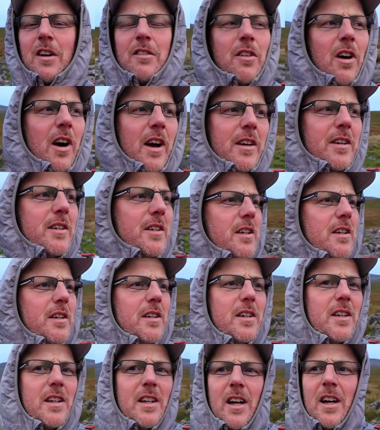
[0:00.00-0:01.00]
Right,
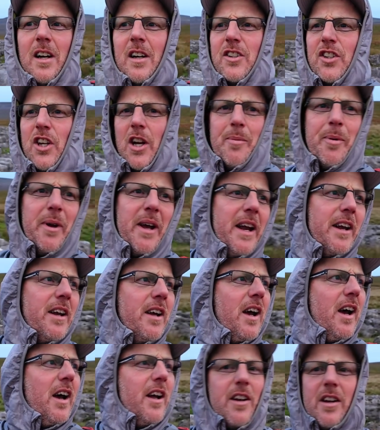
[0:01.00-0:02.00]
shut up again,
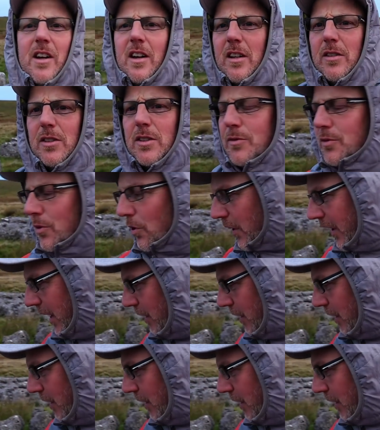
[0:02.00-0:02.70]
and before